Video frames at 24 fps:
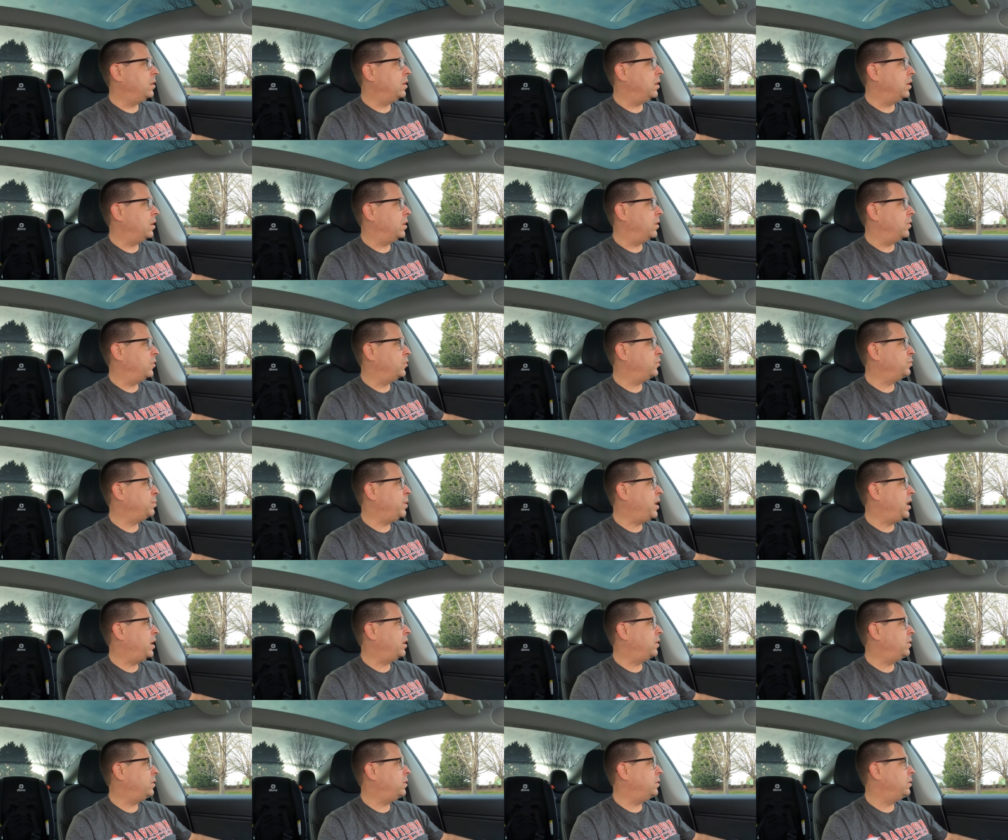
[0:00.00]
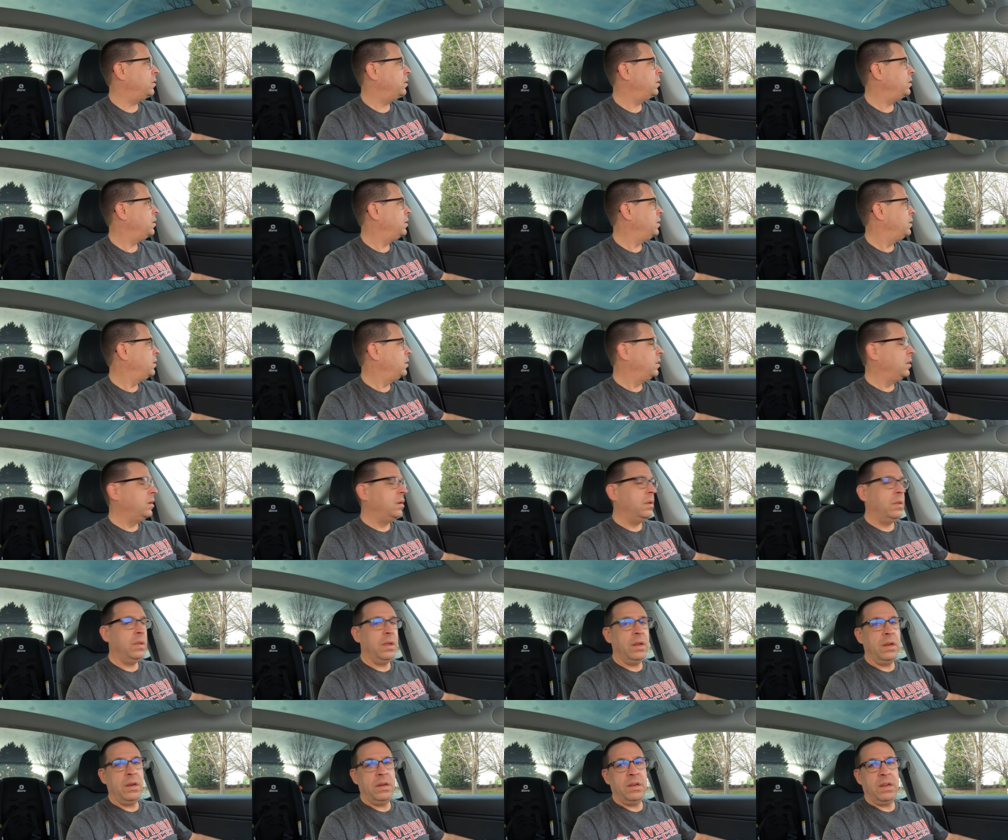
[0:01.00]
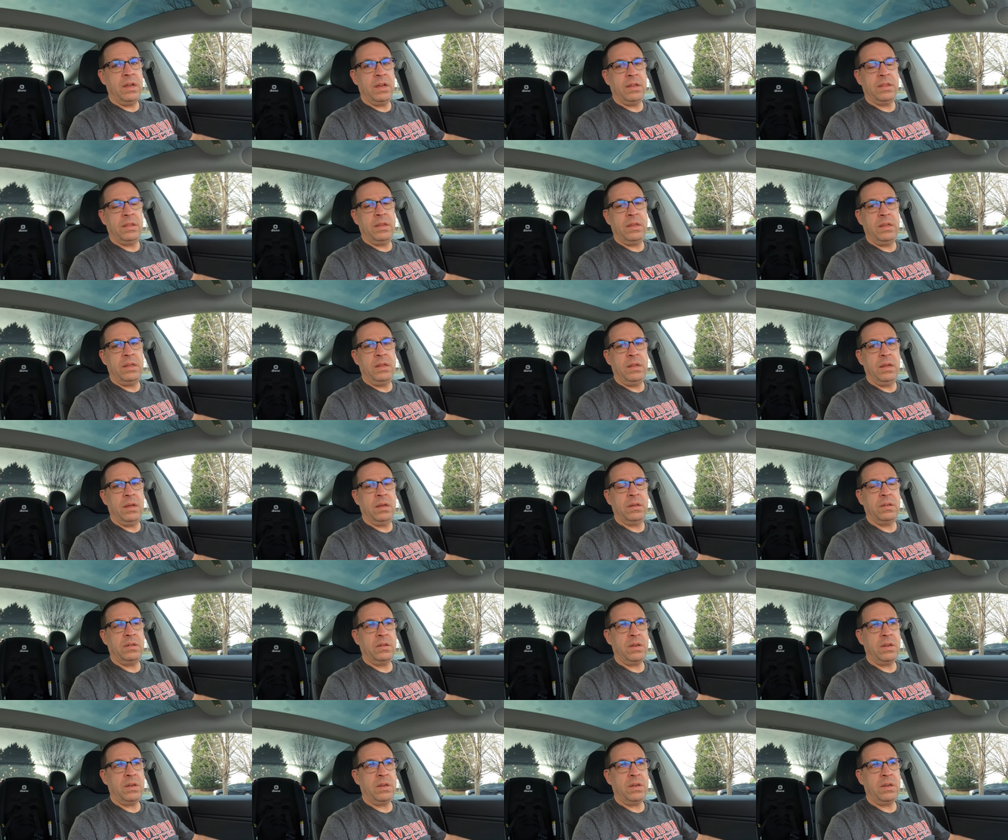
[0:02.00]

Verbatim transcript: Uh, they're spot on. They detect the uh,